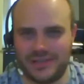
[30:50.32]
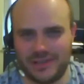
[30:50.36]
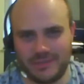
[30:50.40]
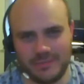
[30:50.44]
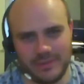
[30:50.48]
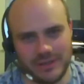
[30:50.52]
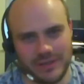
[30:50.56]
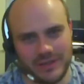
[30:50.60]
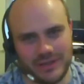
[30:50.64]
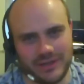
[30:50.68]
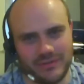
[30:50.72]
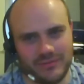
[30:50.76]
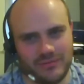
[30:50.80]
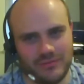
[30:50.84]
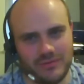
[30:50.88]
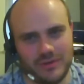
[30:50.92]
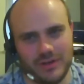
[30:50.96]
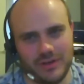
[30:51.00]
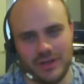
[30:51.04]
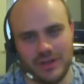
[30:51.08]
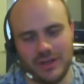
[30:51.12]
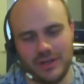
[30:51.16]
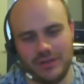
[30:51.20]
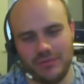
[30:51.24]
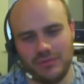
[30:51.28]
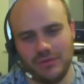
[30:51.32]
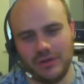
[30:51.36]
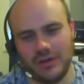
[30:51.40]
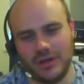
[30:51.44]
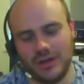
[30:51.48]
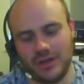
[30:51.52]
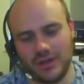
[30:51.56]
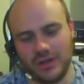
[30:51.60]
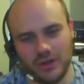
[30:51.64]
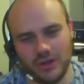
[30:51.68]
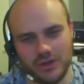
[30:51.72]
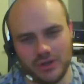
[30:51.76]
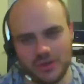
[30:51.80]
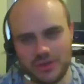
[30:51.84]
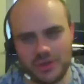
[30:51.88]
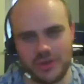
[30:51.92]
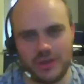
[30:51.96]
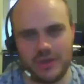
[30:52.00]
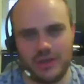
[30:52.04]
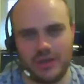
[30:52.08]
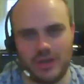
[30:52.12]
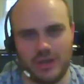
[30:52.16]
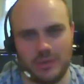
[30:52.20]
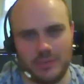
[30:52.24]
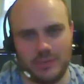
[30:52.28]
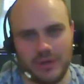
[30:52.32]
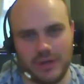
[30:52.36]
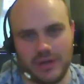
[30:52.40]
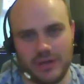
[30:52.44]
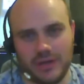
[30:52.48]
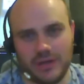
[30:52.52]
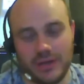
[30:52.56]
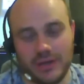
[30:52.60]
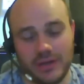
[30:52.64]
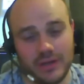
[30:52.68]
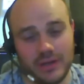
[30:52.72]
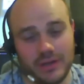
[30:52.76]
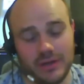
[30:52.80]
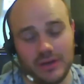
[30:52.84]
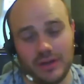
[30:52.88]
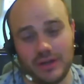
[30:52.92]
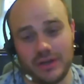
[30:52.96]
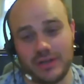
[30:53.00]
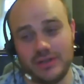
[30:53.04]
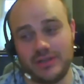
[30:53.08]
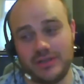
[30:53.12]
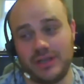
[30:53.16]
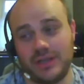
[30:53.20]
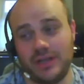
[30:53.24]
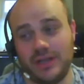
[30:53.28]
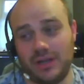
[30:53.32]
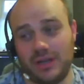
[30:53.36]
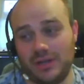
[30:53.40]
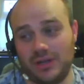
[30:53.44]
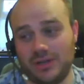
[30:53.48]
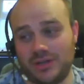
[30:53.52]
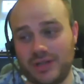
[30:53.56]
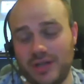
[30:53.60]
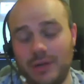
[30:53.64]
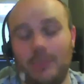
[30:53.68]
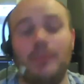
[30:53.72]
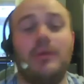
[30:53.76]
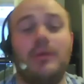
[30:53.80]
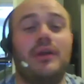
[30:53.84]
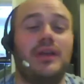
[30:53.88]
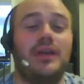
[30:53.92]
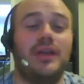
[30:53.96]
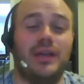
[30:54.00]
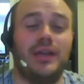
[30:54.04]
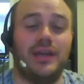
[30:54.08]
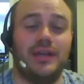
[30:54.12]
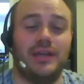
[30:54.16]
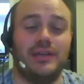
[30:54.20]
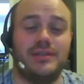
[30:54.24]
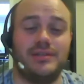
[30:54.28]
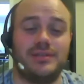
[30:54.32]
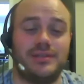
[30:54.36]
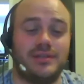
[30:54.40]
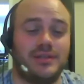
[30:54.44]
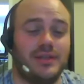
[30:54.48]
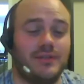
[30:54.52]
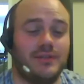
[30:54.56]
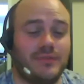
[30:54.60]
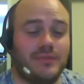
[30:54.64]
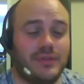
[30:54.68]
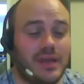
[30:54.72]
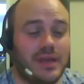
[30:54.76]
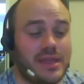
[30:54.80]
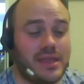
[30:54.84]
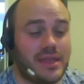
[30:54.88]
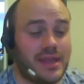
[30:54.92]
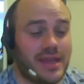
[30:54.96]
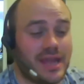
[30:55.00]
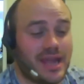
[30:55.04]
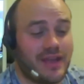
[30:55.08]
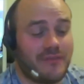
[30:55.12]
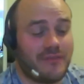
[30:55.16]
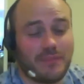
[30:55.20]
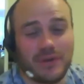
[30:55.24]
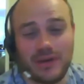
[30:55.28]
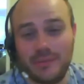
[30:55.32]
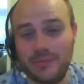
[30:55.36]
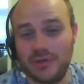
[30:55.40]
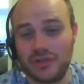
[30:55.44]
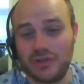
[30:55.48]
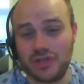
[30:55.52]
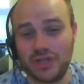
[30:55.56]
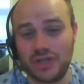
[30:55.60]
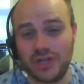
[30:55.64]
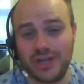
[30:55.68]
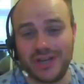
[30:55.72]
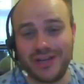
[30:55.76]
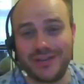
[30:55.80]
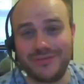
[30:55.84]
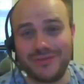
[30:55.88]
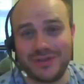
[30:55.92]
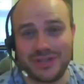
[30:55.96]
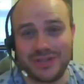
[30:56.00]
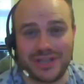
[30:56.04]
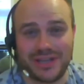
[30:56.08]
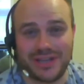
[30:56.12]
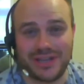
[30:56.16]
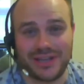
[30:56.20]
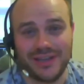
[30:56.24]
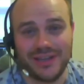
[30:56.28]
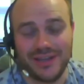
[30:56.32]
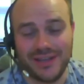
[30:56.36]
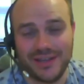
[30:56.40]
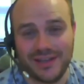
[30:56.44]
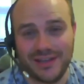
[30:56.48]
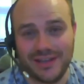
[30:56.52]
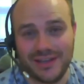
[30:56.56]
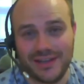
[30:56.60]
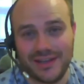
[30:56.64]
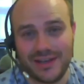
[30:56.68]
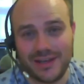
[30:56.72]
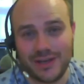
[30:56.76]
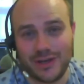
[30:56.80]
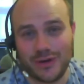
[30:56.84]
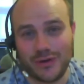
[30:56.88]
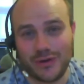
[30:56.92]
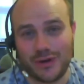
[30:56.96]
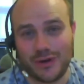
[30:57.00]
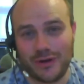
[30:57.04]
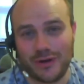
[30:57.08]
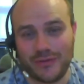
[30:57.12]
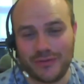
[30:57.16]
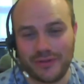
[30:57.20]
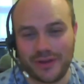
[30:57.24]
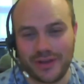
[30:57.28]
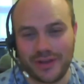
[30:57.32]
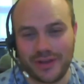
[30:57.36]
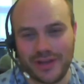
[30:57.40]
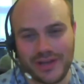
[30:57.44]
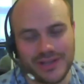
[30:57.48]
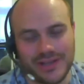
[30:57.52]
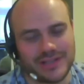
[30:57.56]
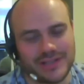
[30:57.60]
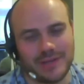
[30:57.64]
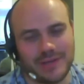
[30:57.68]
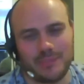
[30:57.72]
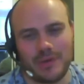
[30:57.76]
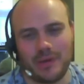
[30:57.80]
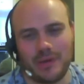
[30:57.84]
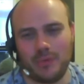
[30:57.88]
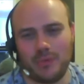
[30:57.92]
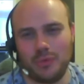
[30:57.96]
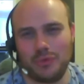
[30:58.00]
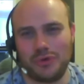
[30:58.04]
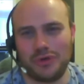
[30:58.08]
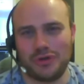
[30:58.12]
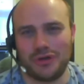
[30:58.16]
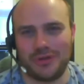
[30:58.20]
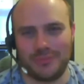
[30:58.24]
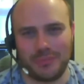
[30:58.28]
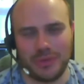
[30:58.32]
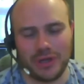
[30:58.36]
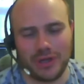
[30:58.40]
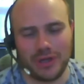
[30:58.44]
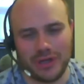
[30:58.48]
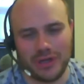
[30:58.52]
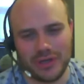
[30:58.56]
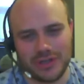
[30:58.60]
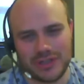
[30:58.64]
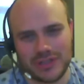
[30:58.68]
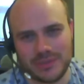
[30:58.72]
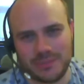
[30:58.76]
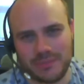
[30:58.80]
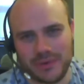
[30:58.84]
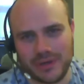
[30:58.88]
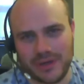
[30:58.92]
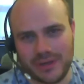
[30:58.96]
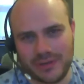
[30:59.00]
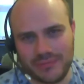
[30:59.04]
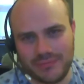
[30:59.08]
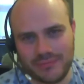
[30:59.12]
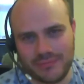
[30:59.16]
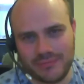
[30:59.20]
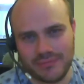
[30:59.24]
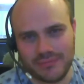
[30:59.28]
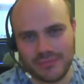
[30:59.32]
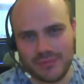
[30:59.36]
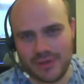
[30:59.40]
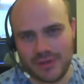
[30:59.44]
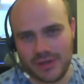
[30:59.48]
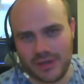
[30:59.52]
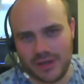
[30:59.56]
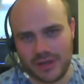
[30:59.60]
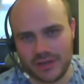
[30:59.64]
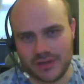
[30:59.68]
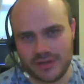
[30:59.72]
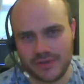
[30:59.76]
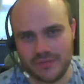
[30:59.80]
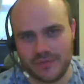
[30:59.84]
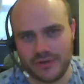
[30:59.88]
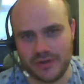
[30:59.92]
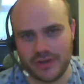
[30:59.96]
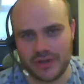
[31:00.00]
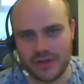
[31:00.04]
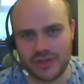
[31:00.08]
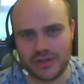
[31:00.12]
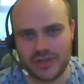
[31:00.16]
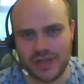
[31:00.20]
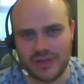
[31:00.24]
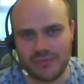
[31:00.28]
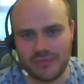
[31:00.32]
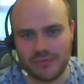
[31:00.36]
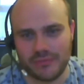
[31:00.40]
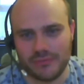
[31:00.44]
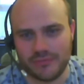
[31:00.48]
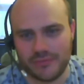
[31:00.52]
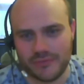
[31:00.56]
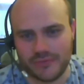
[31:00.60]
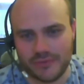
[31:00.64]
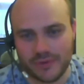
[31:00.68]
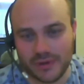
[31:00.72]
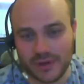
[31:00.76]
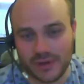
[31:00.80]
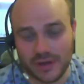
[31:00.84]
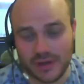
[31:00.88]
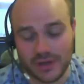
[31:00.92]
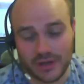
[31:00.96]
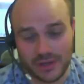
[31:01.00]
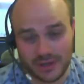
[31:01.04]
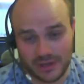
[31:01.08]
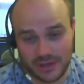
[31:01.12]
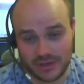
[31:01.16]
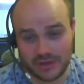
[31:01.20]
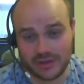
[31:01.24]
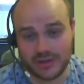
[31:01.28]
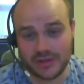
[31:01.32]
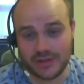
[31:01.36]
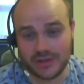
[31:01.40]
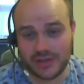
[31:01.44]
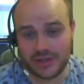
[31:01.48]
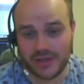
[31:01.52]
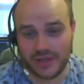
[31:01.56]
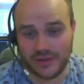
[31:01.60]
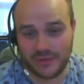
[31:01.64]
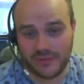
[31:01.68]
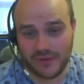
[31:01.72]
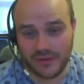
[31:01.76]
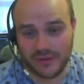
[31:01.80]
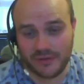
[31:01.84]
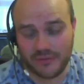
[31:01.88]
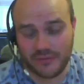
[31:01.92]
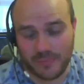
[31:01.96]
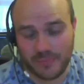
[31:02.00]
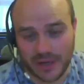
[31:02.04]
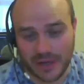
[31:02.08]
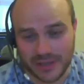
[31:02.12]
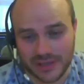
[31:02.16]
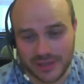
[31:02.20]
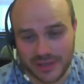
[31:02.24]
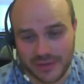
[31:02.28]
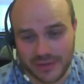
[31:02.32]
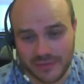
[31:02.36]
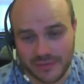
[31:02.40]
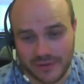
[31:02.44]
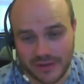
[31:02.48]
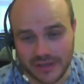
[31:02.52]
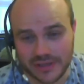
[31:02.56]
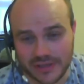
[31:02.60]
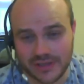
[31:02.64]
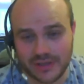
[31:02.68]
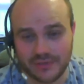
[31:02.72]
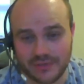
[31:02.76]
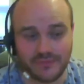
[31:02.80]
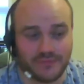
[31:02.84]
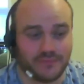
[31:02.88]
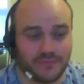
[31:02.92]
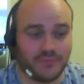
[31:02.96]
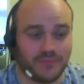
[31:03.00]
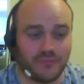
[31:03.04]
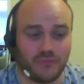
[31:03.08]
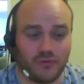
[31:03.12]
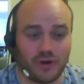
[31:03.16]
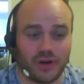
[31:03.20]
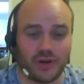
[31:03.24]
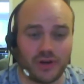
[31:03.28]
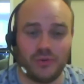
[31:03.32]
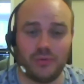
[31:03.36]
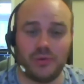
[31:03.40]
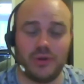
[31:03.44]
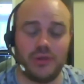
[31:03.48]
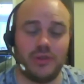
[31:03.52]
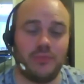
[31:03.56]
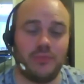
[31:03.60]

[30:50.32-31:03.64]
mate. Really, really good. I mean, like I say, last couple of years, they, they have been a machine, haven't they? And you are thinking, is that bubble going to burst? But, you know, to finish seventh, and like I say, fifth best defensive record in the